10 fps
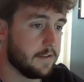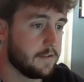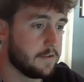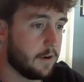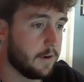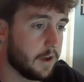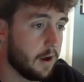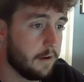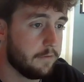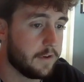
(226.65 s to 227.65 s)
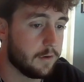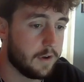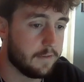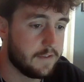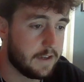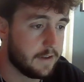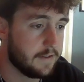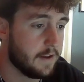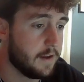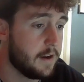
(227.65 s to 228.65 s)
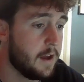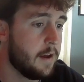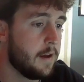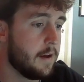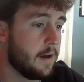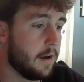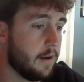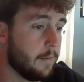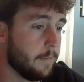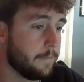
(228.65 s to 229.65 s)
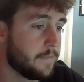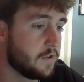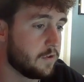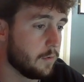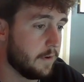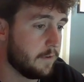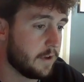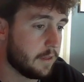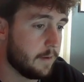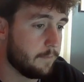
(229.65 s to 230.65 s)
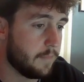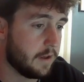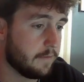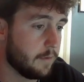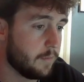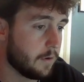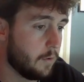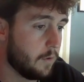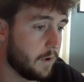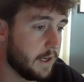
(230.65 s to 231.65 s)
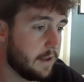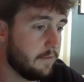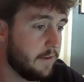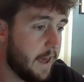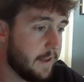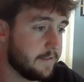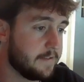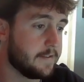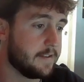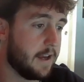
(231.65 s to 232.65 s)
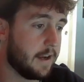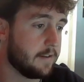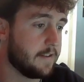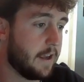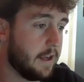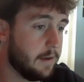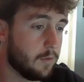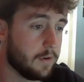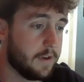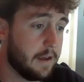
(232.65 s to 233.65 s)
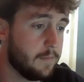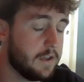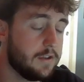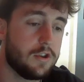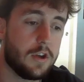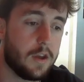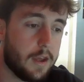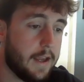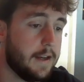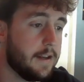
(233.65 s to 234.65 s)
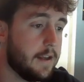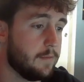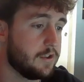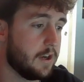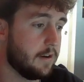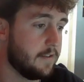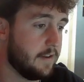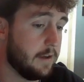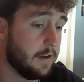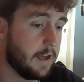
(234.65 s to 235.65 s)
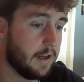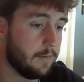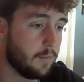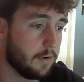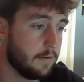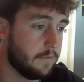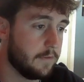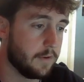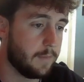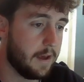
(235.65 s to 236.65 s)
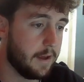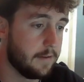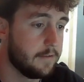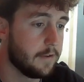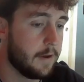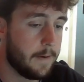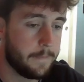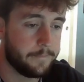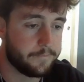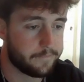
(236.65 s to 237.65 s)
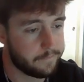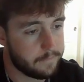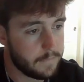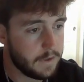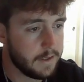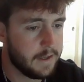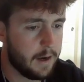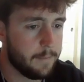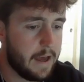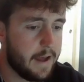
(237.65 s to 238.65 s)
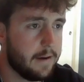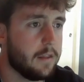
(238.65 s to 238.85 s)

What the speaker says: Starting off, here we have Tinkaton. Terrific Thumping. Flip a coin. If heads, this attack does 80 more damage. 80 damage guaranteed, 80 more if you flip heads. Not bad.